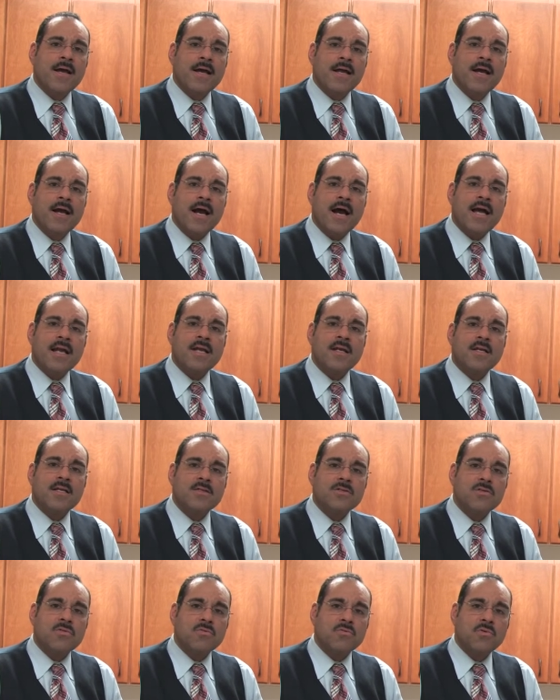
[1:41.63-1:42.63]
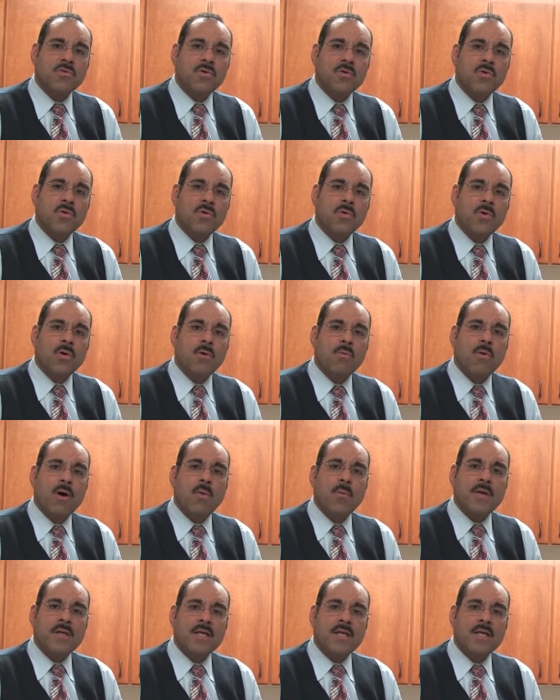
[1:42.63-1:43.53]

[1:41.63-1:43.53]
guiding us through what